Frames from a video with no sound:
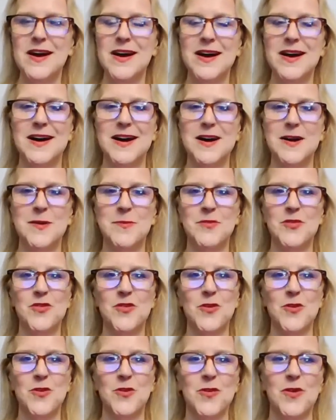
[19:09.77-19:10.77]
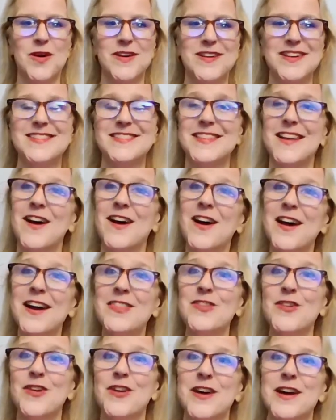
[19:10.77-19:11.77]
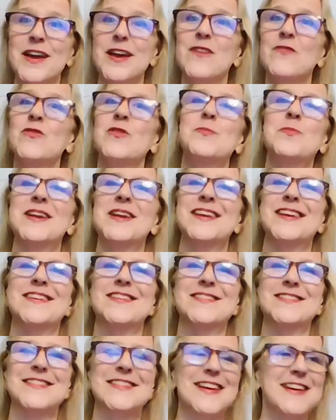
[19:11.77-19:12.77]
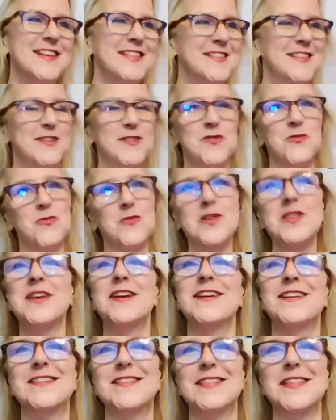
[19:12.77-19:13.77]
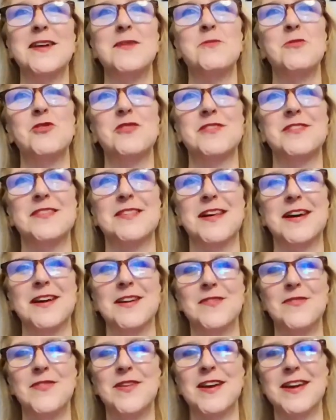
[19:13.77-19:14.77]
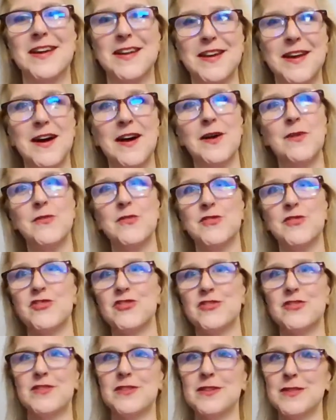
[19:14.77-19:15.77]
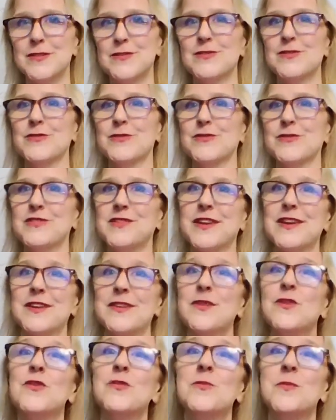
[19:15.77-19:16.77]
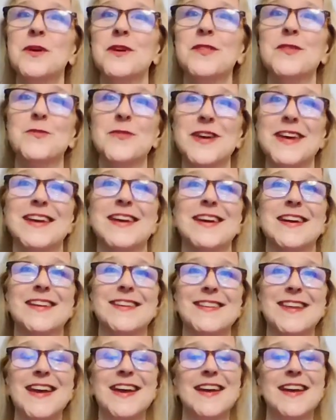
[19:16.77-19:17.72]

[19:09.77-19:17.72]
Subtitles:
Because I thought everybody else had this really glamorous life and I was just a loser who stayed home on the weekend.